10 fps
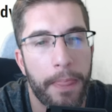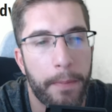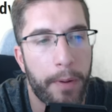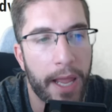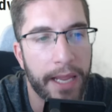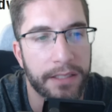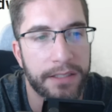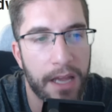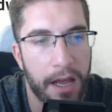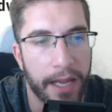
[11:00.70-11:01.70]
the player
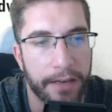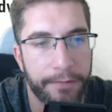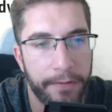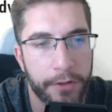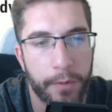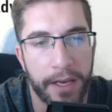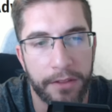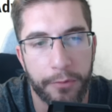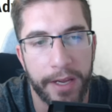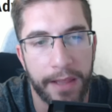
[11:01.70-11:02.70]
side. In FIFA
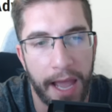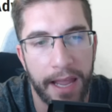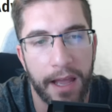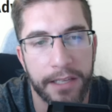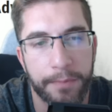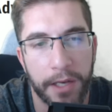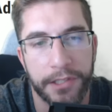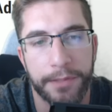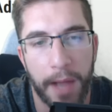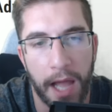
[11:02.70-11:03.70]
23, the AI is much
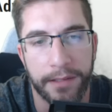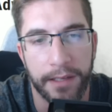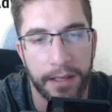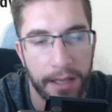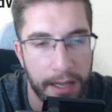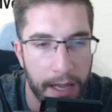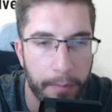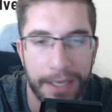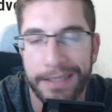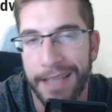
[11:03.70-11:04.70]
smarter and
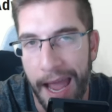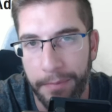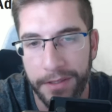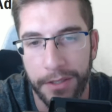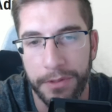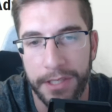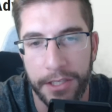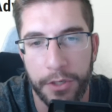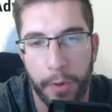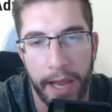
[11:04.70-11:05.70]
will adapt to
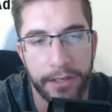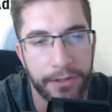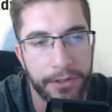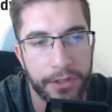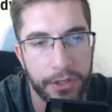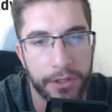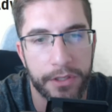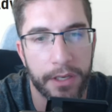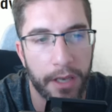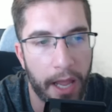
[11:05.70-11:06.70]
situations
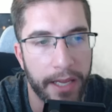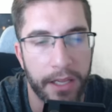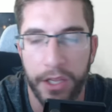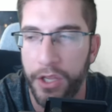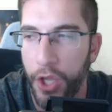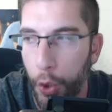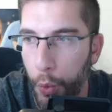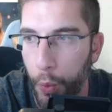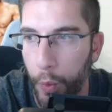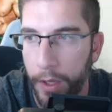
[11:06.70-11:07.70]
just like
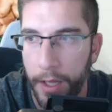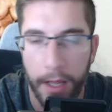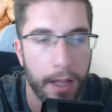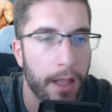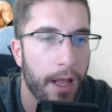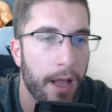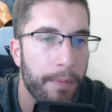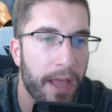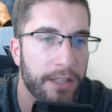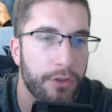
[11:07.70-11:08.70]
you.
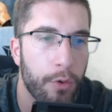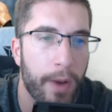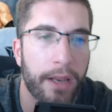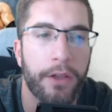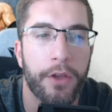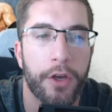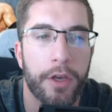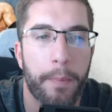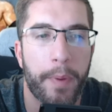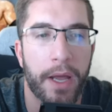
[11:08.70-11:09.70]
That's all well and
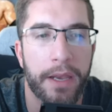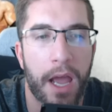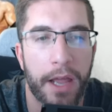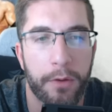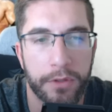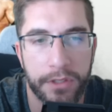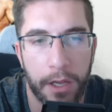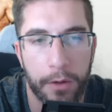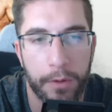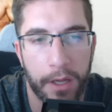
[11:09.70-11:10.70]
good, but
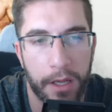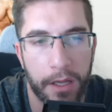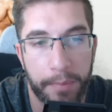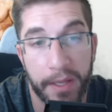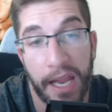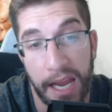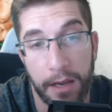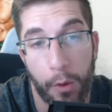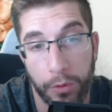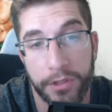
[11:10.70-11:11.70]

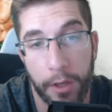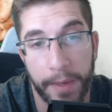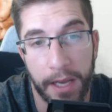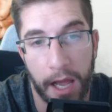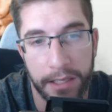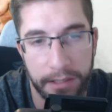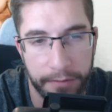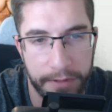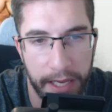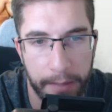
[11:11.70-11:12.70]
it also be nice
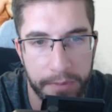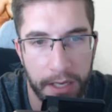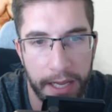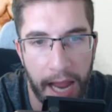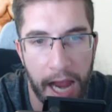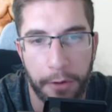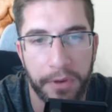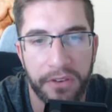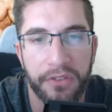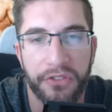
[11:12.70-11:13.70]
if teams like
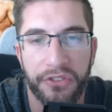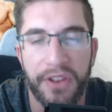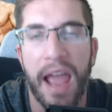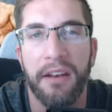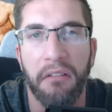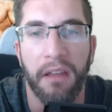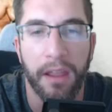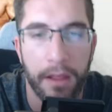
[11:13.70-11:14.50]
Accrington Stanley